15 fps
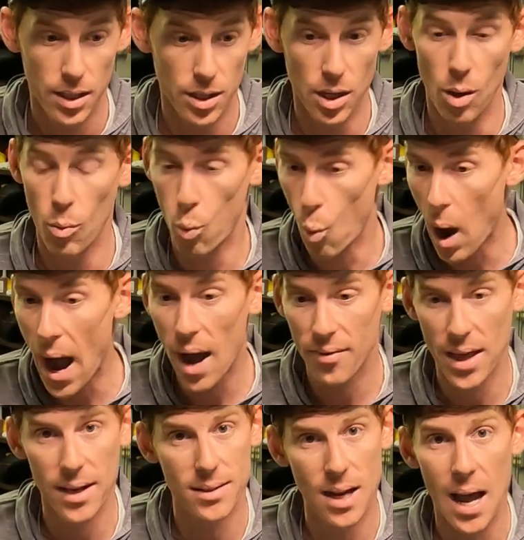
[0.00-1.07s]
you know, while
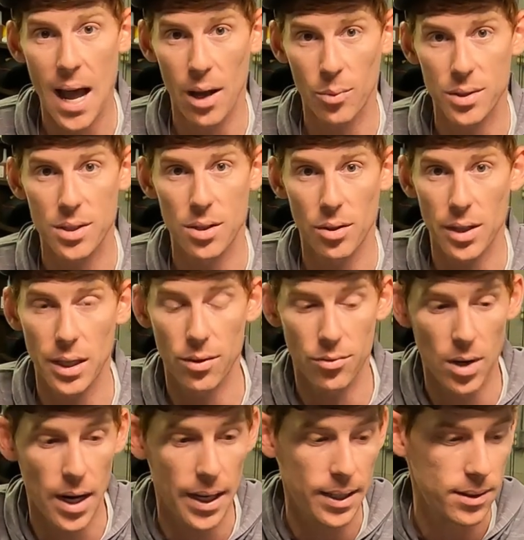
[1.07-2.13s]
that tide was still getting
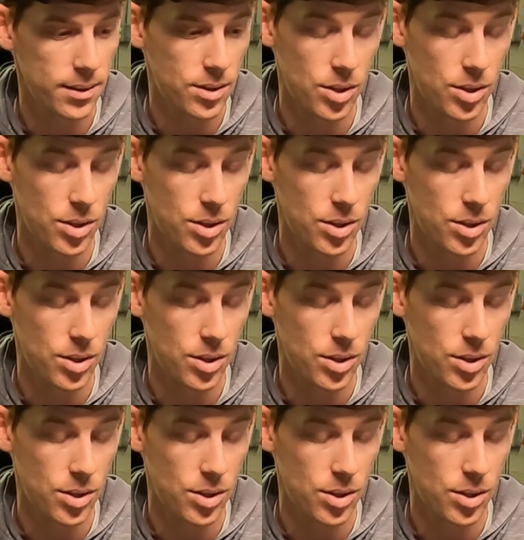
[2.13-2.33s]
right.